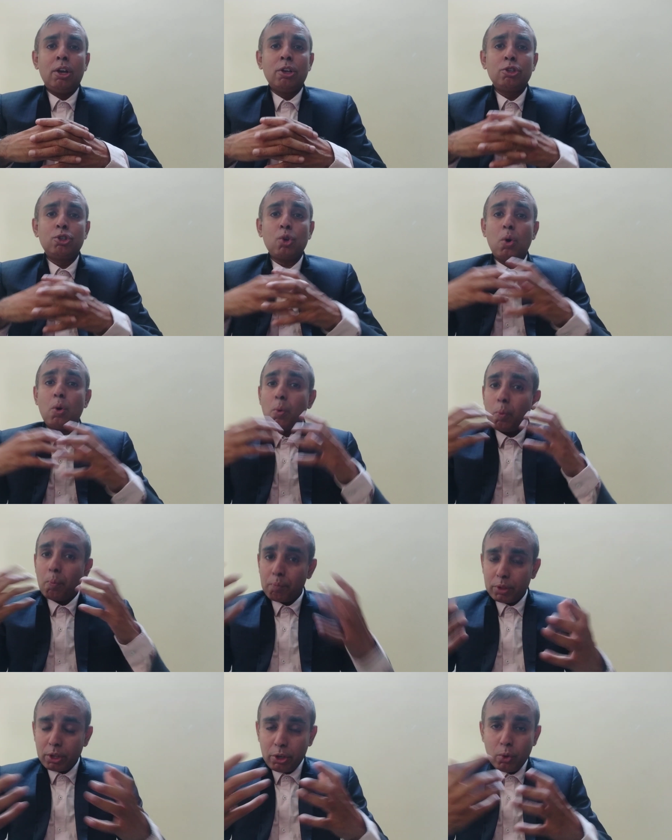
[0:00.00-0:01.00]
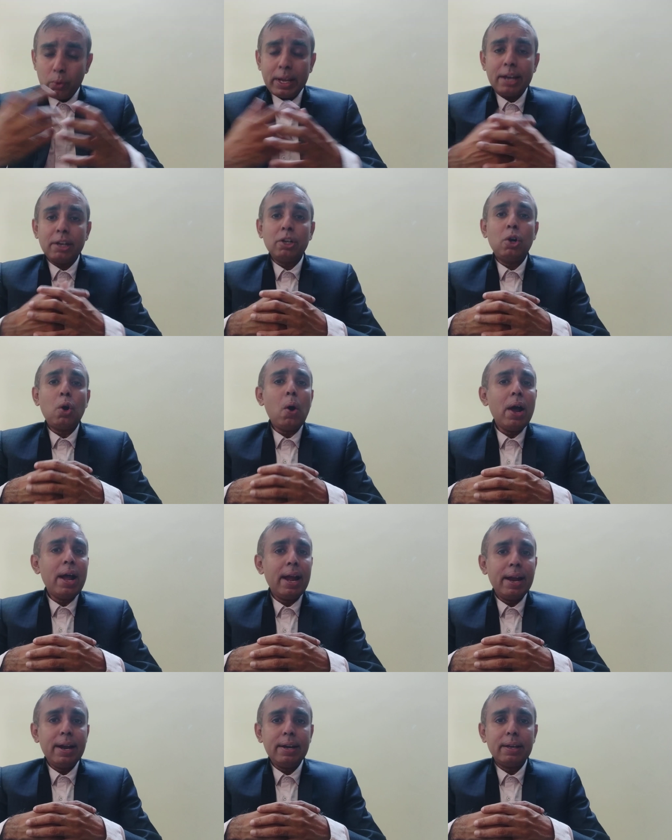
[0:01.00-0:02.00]
So you can go
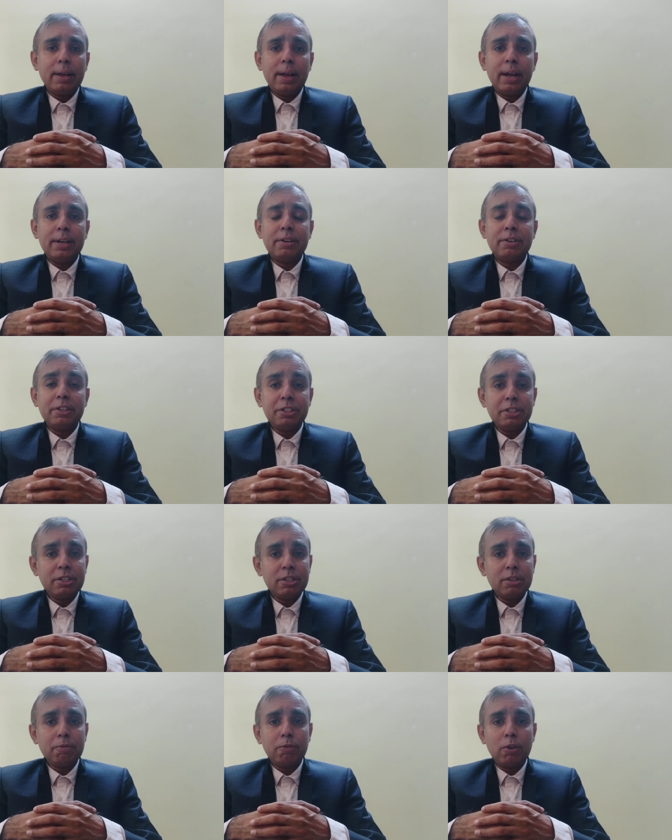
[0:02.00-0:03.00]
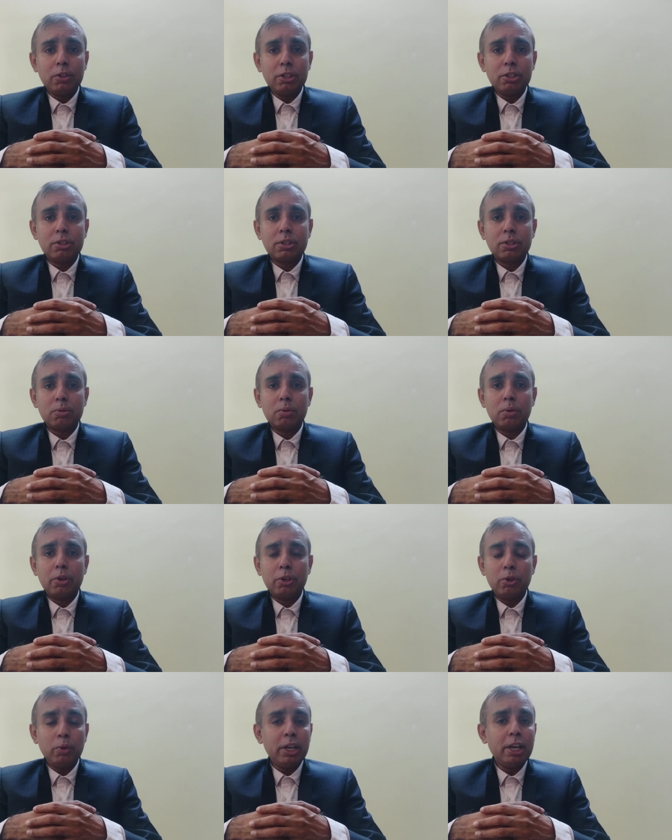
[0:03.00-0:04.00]
ahead and register for this
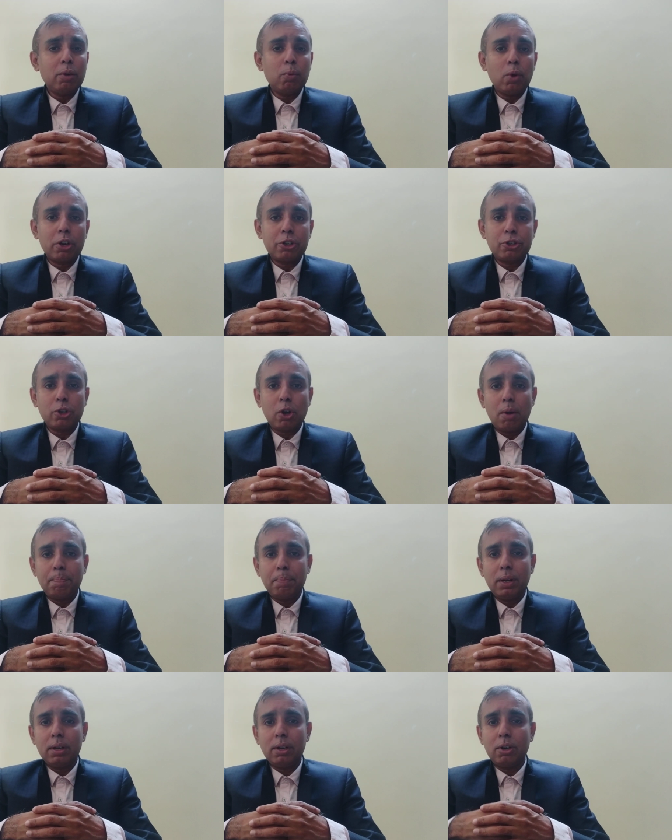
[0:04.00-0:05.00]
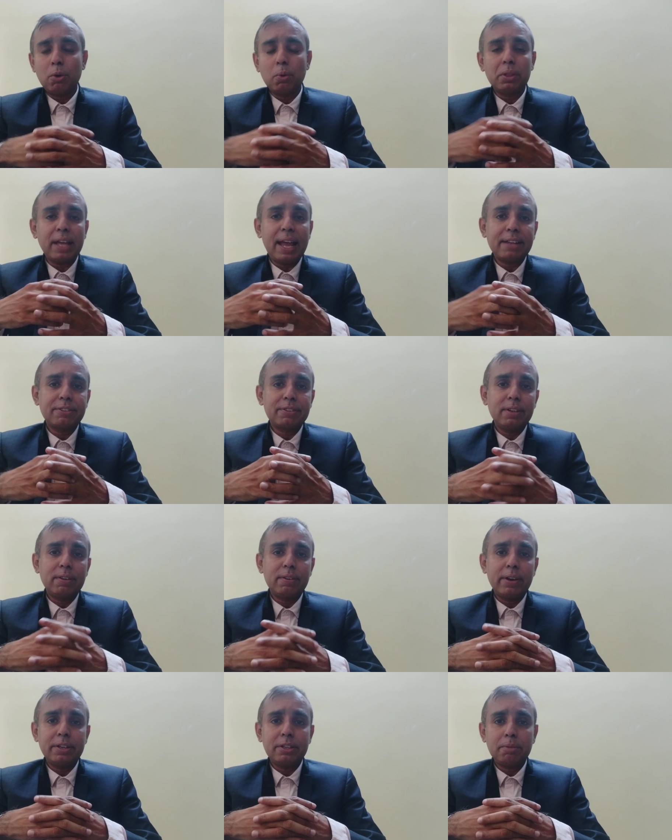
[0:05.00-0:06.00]
unique workshop Growth
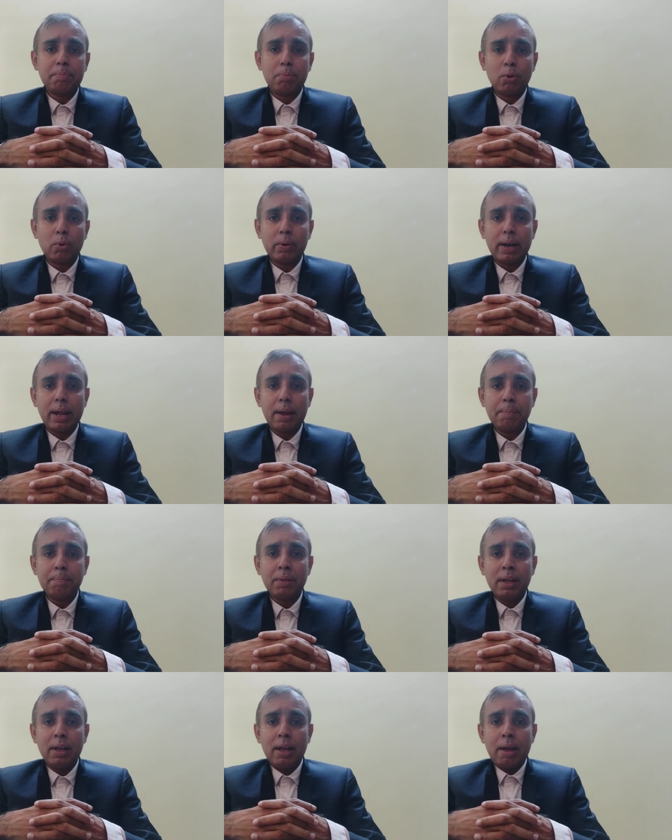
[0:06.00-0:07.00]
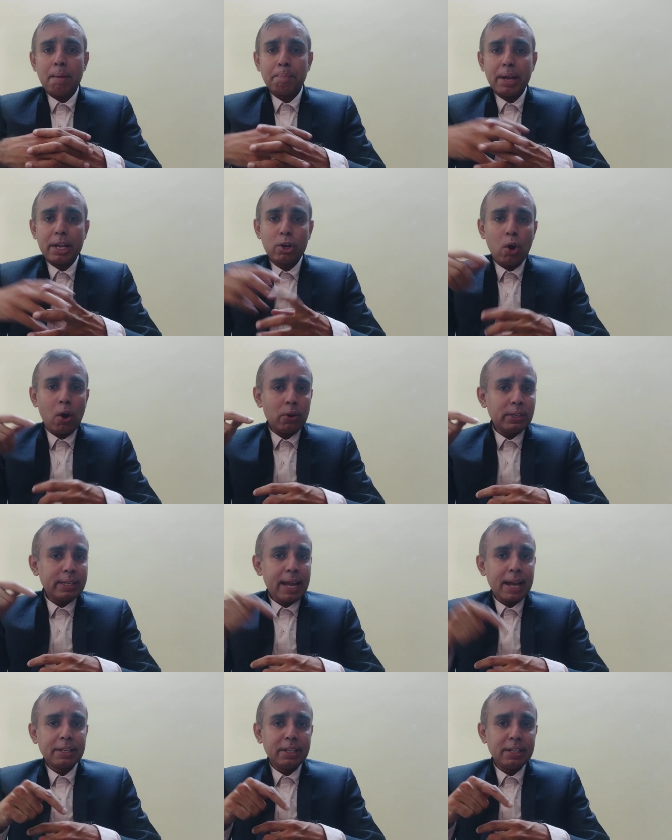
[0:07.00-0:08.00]
Accelerator Program by
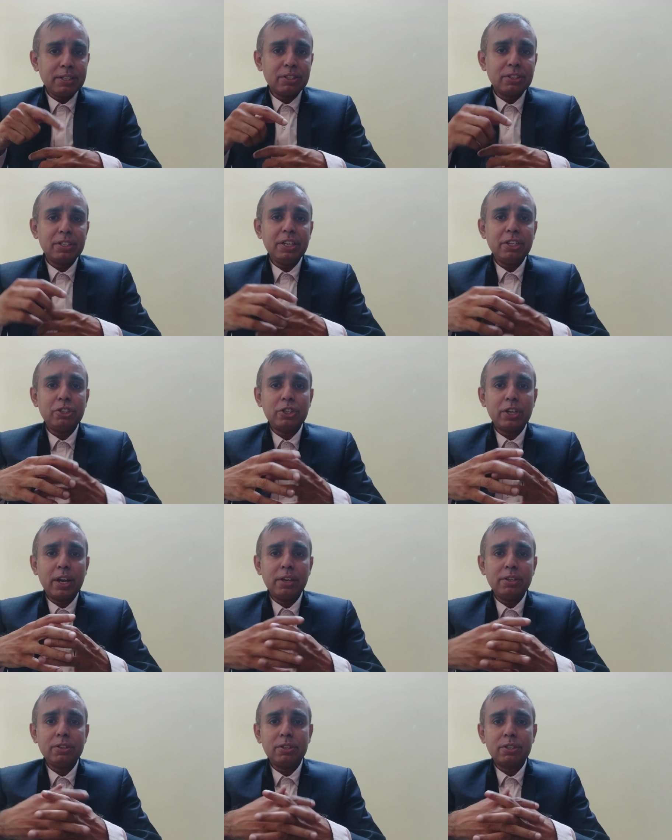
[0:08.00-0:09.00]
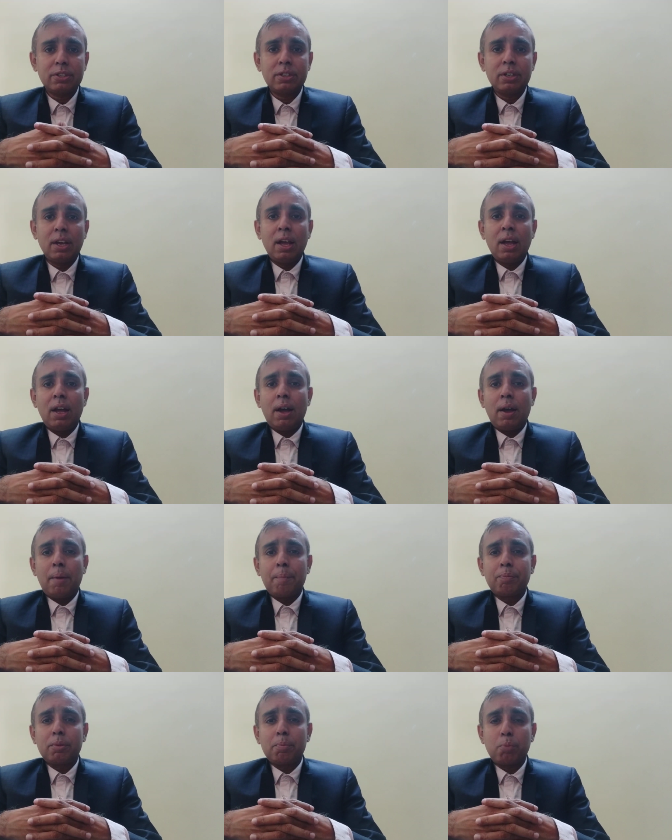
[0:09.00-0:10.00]
contacting CHANGE
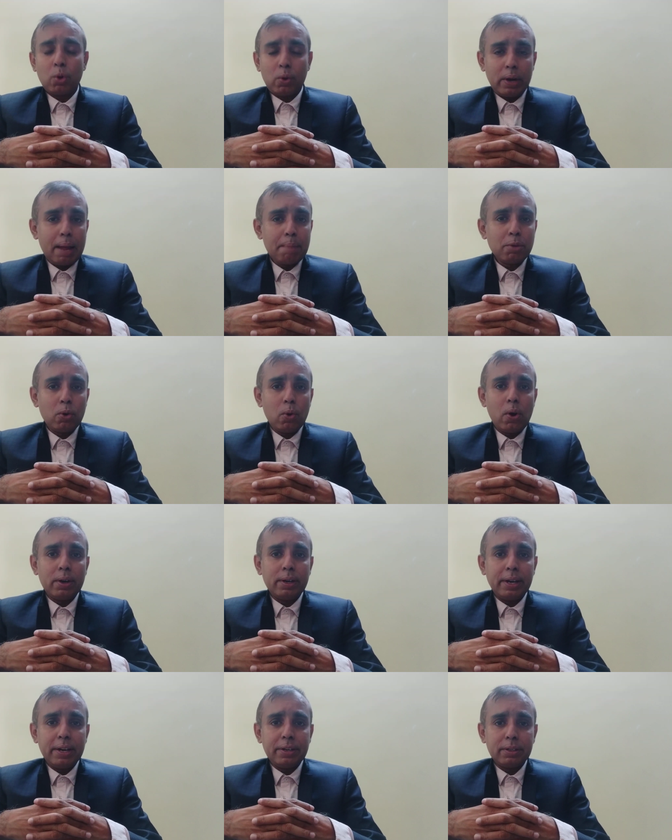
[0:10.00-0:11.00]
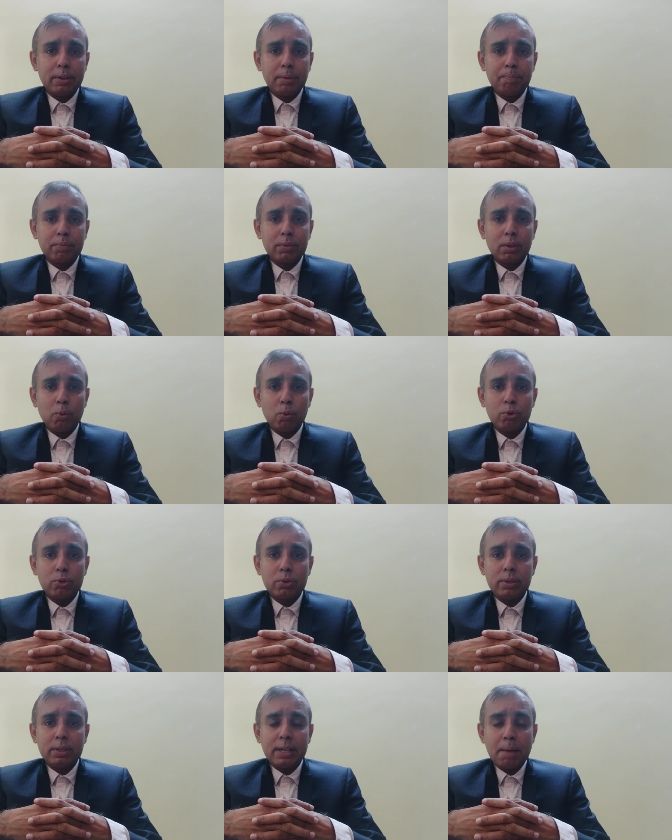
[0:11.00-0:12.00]
Program Coordinator,
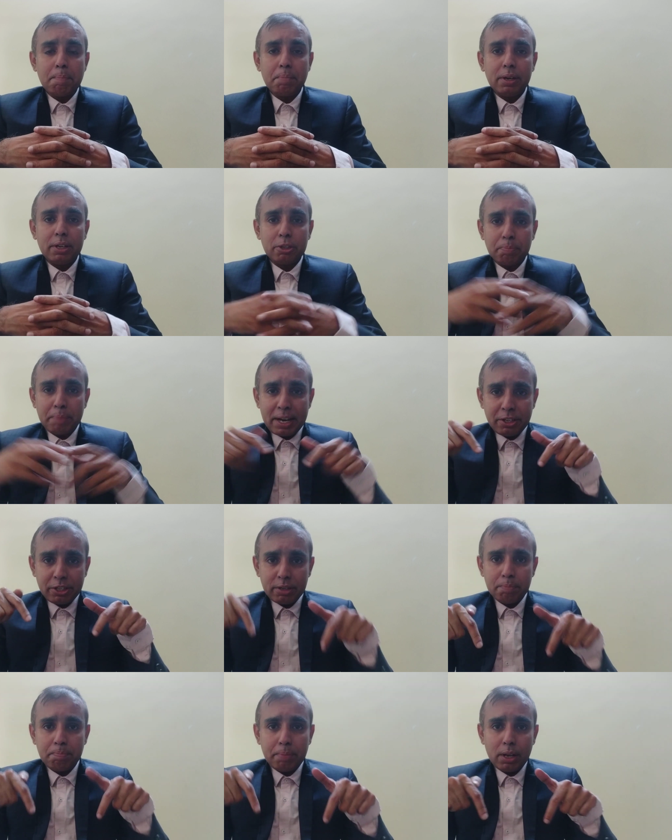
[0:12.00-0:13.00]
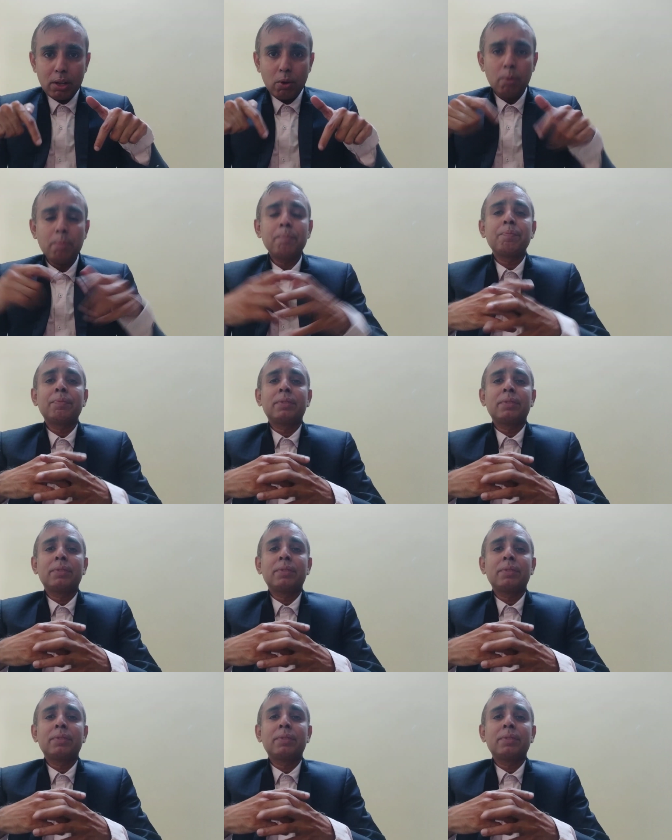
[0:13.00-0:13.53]
whose number is mentioned below.